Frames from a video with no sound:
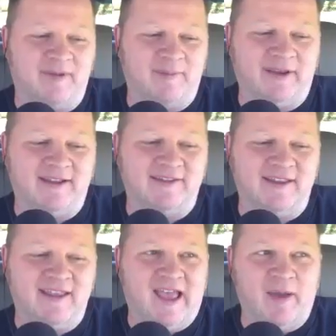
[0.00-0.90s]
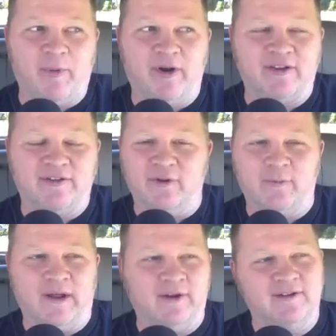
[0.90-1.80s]
I mean, I parked it for a
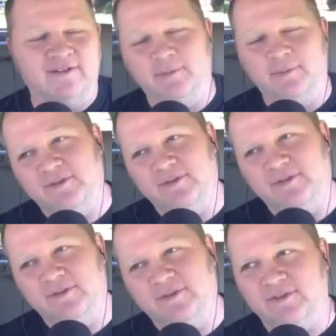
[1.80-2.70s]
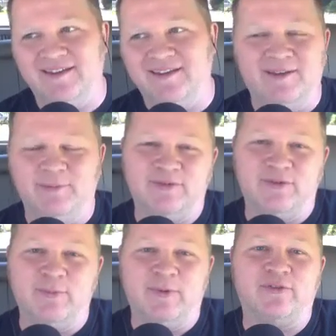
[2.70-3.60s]
while because it was just
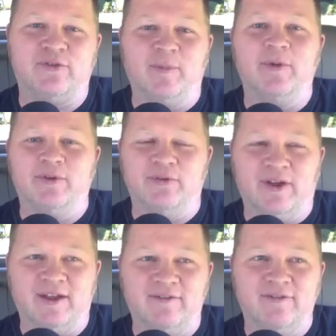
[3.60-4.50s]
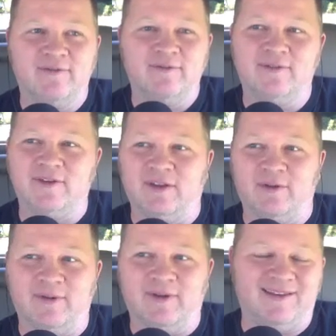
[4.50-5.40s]
it was too much trouble to drive. You
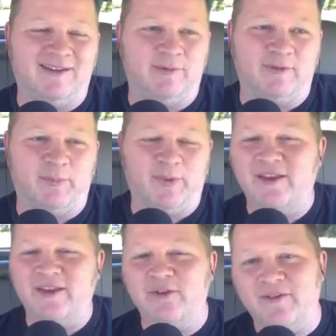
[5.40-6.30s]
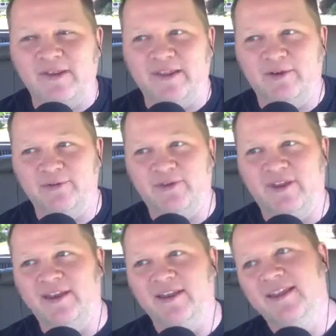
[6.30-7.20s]
know, it was a pain to drive on the
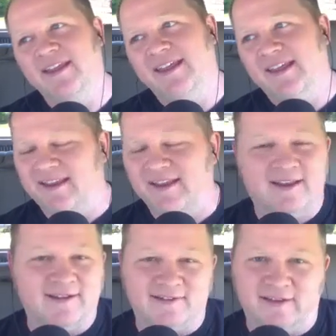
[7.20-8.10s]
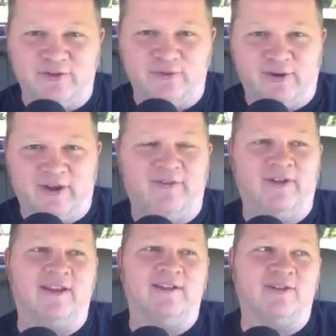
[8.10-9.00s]
interstate. It didn't like sitting in
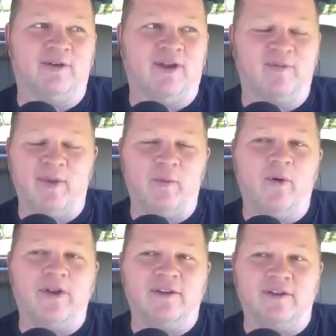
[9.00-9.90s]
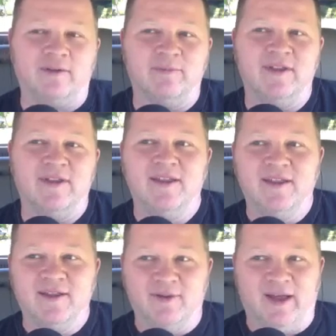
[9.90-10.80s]
traffic, and so I've been wanting to.
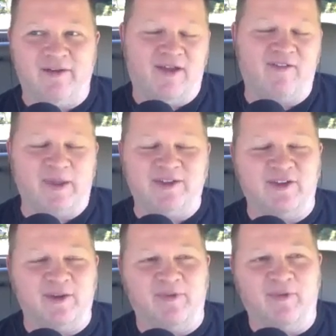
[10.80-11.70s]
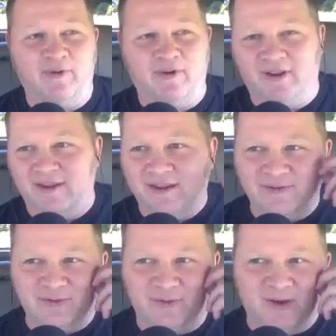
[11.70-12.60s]
I've mentioned it before on like
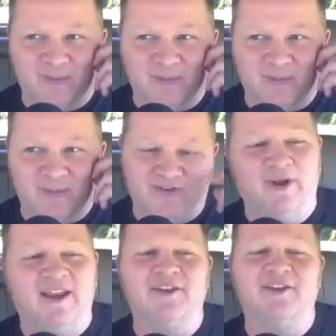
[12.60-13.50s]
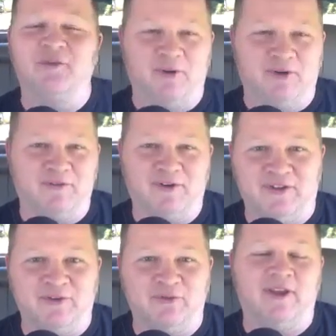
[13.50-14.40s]
Instagram and stuff. Bring it into the
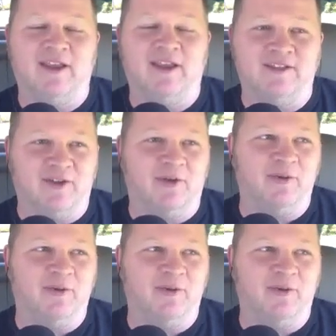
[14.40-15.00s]
21st century, and so